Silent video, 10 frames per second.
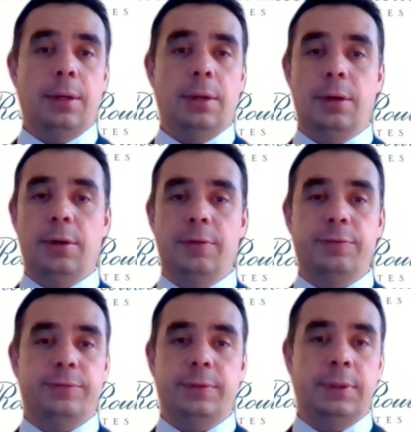
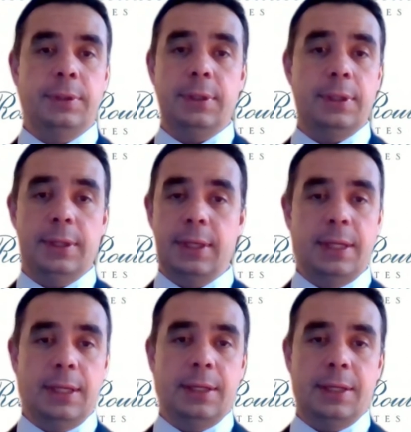of uh,
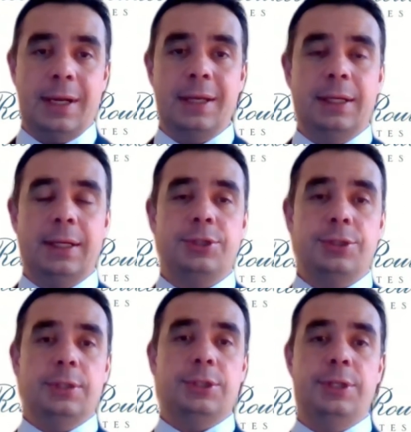radical
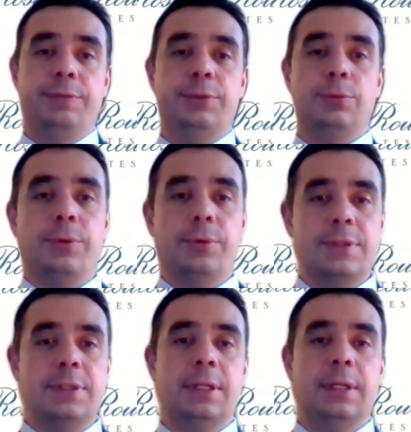sh shift
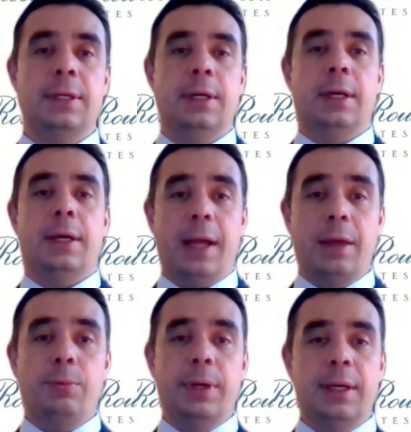towards the
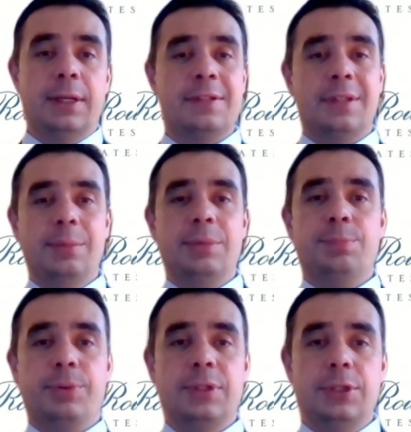right-wing
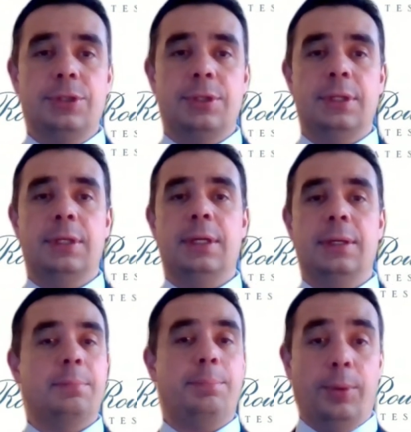extremist position
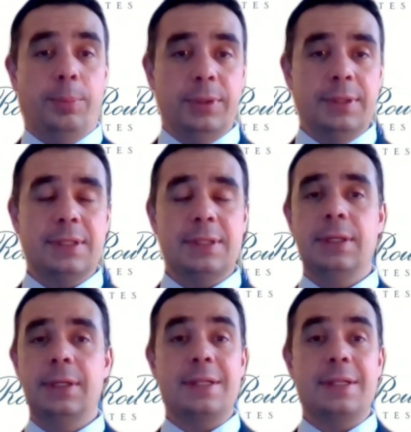and populist.